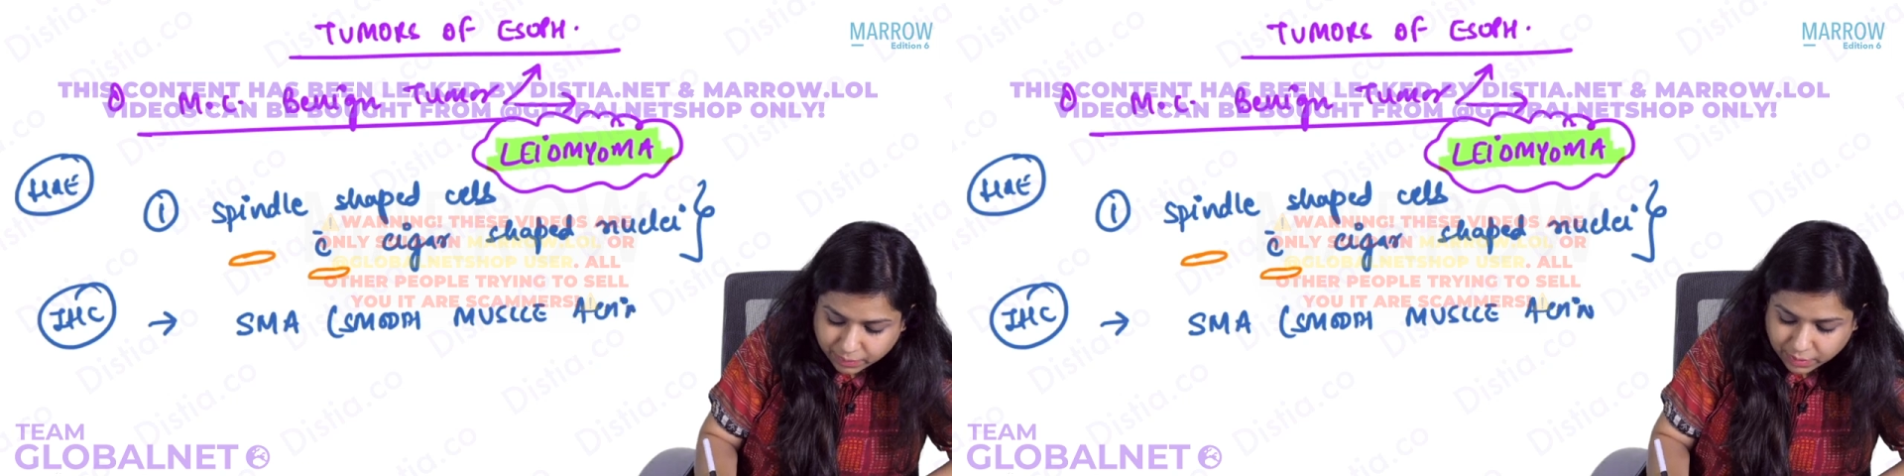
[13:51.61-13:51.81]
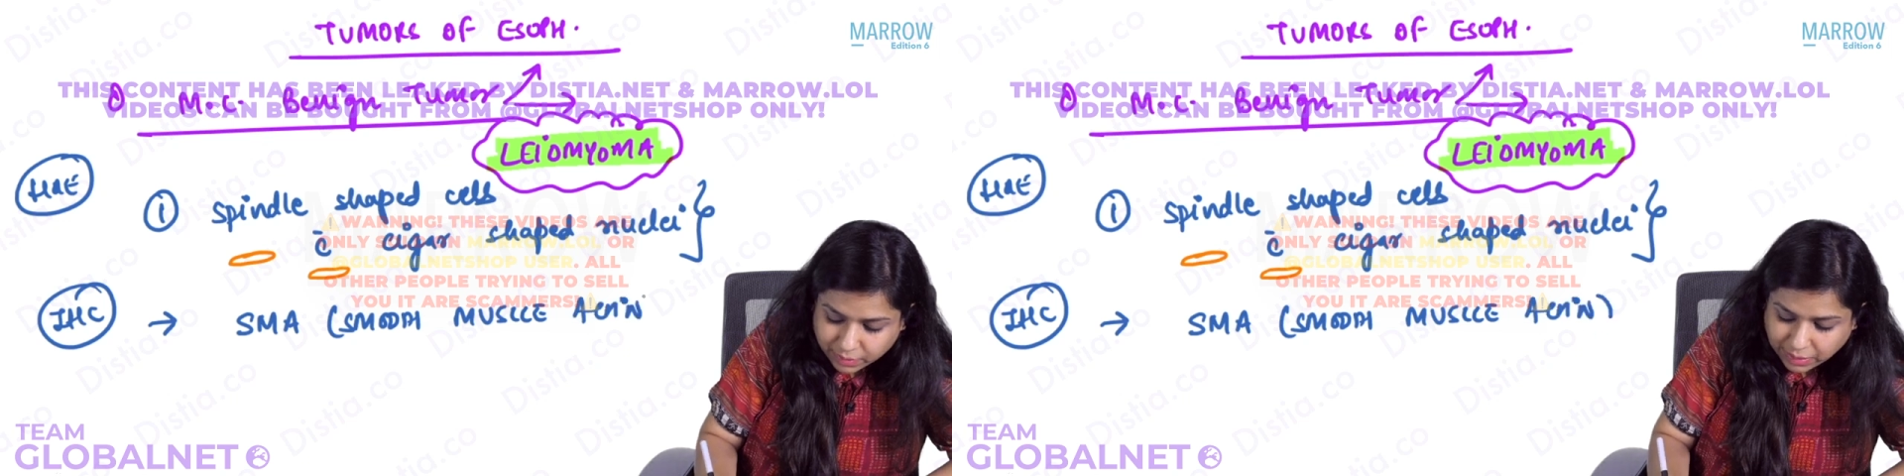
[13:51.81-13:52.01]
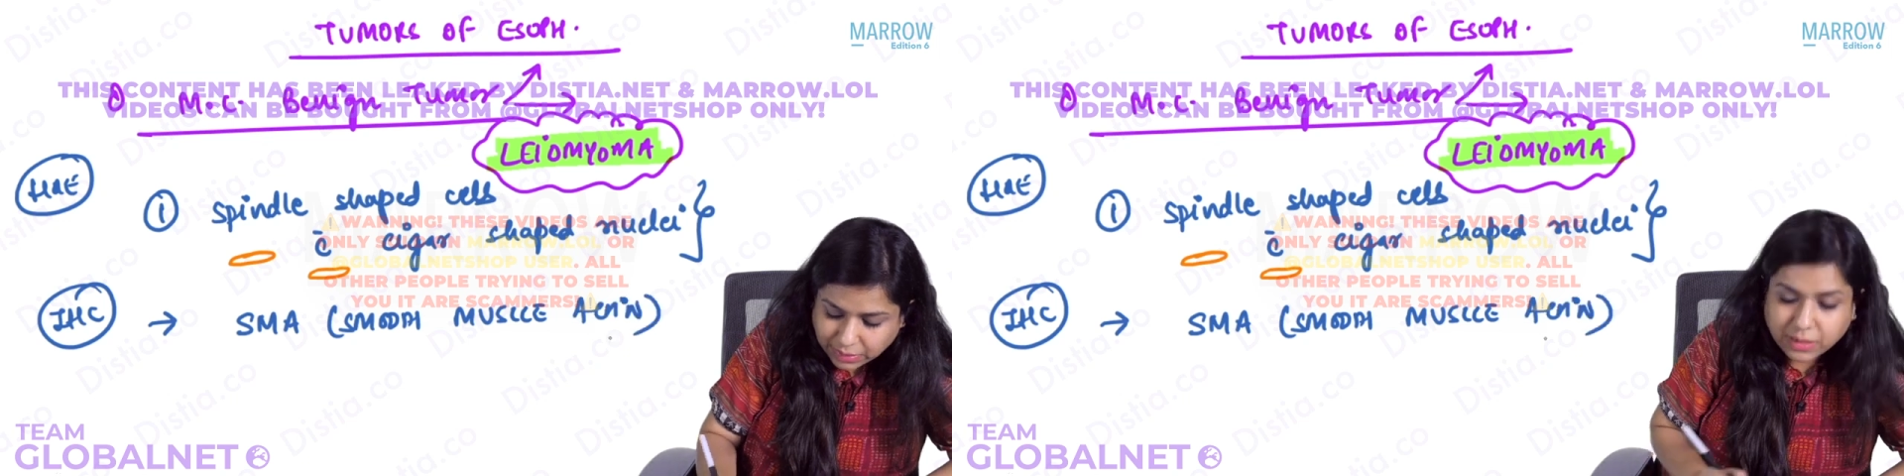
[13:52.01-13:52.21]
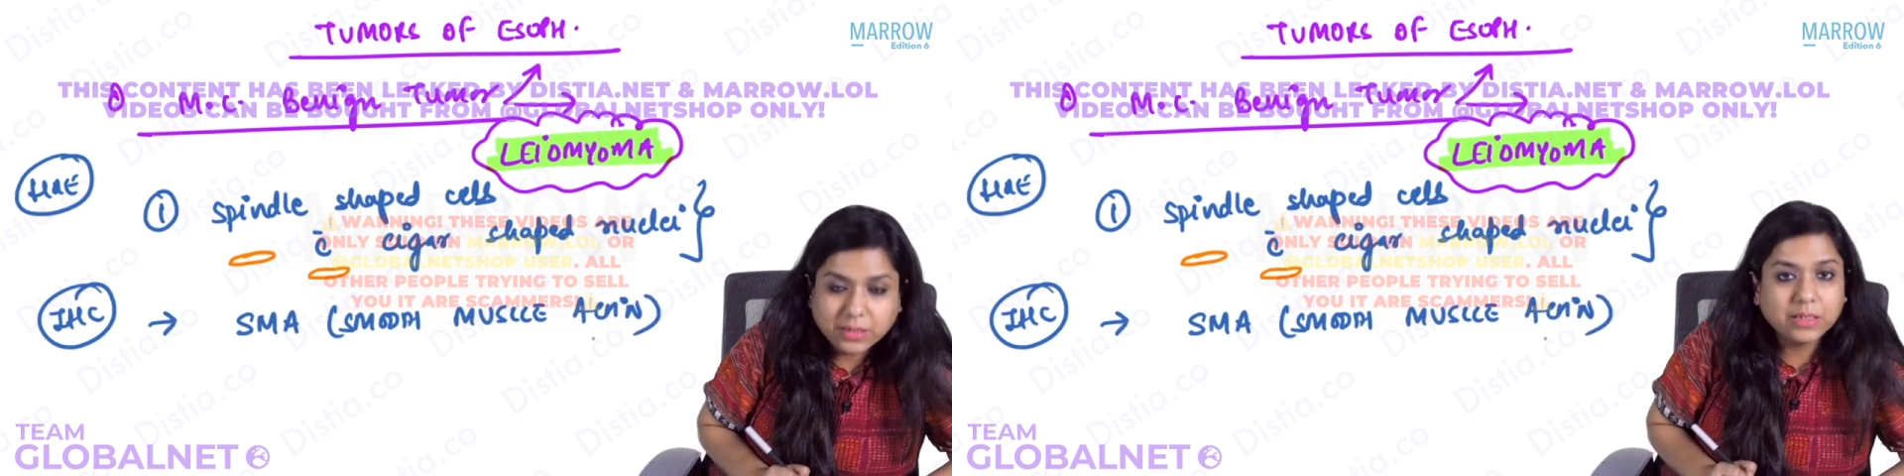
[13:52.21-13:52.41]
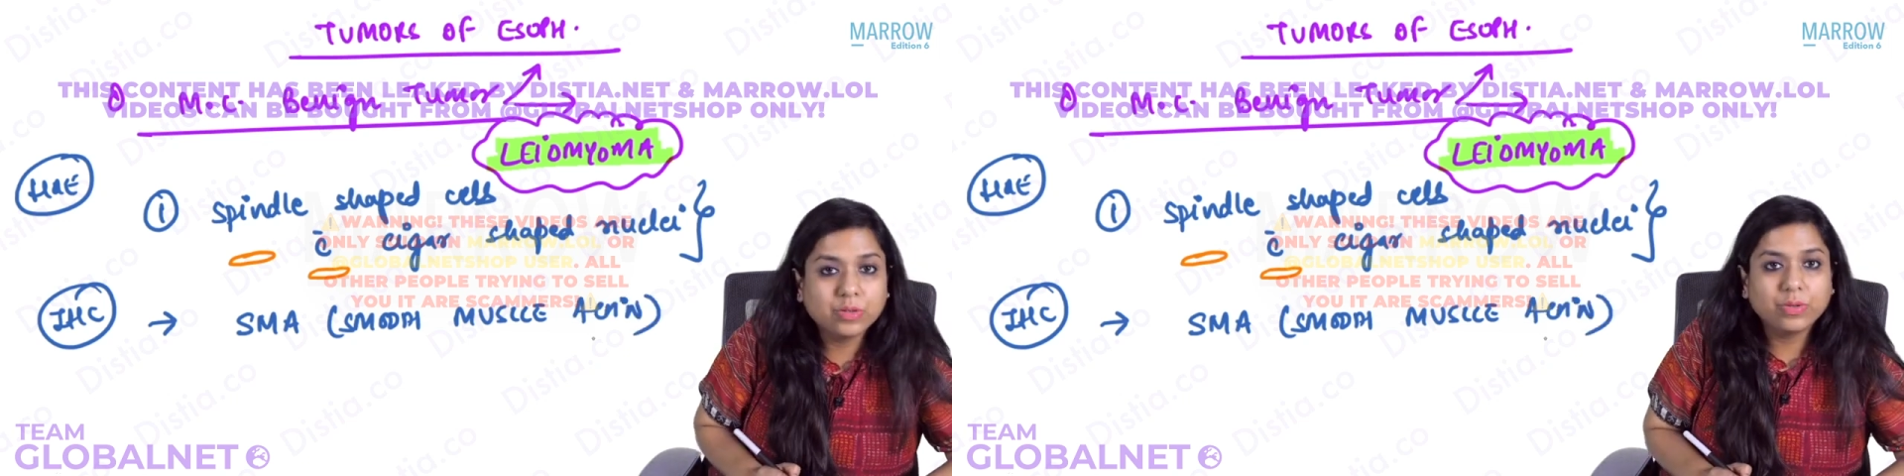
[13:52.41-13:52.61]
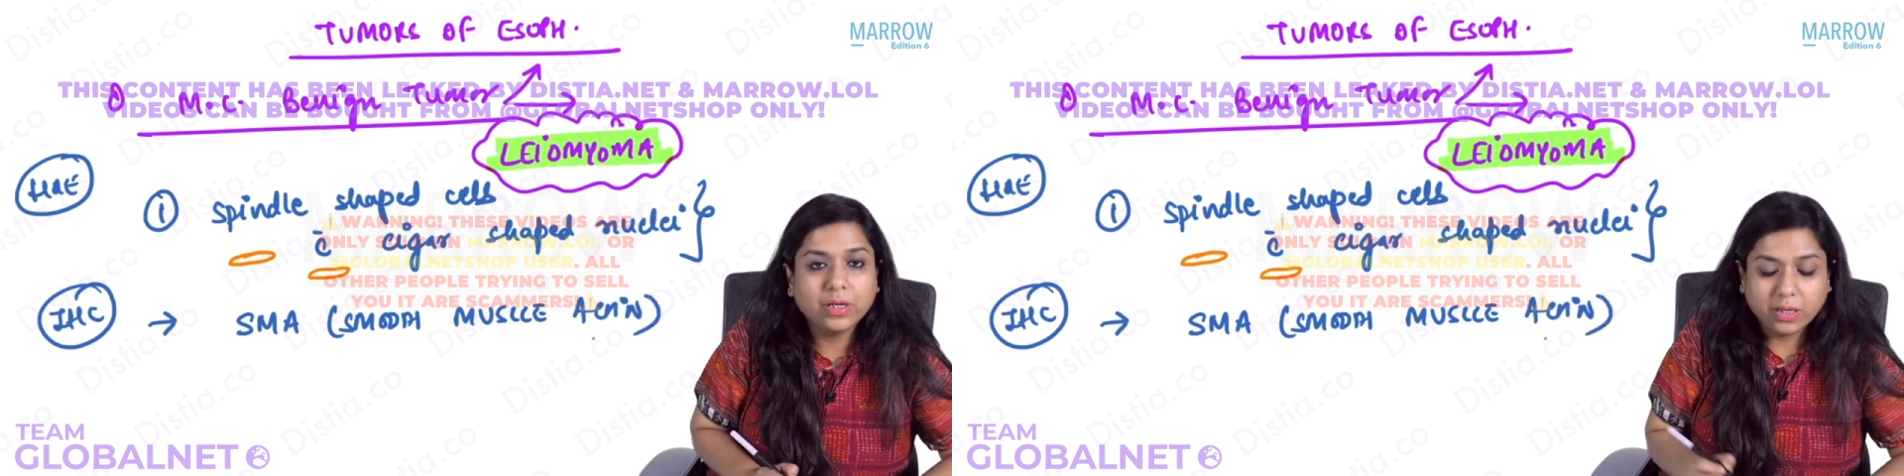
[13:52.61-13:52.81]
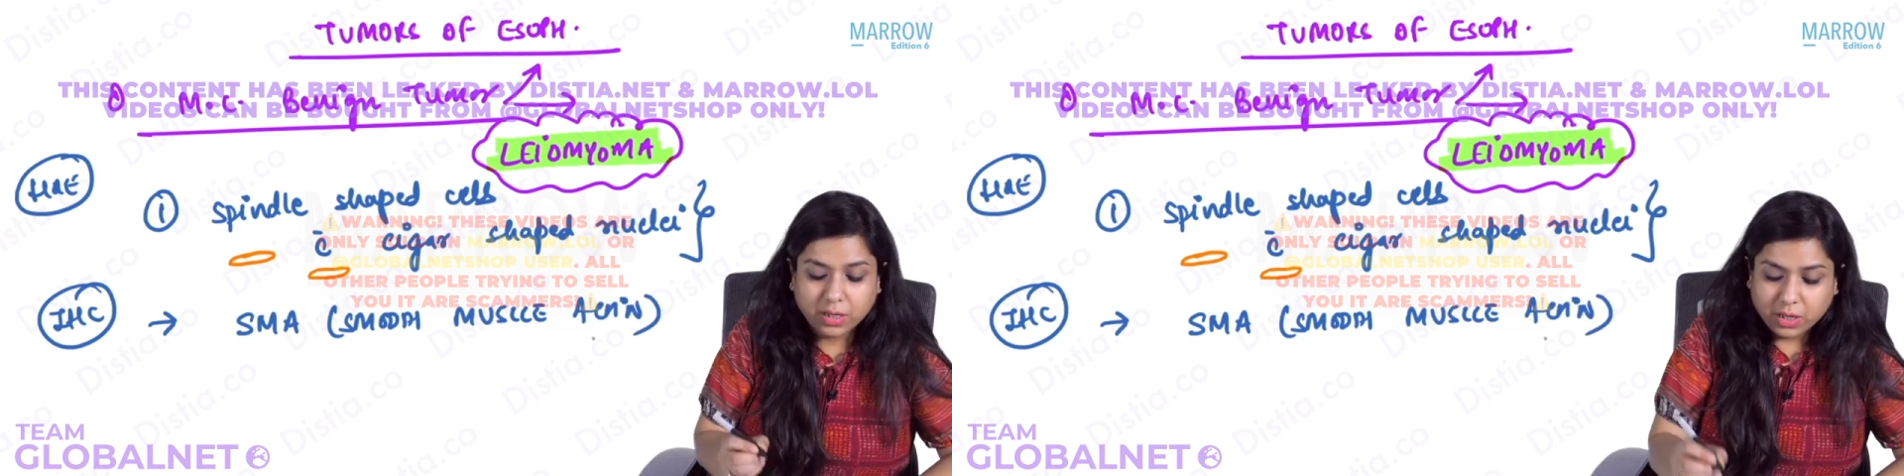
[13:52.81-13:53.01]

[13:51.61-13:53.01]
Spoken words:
Correct? Easy story?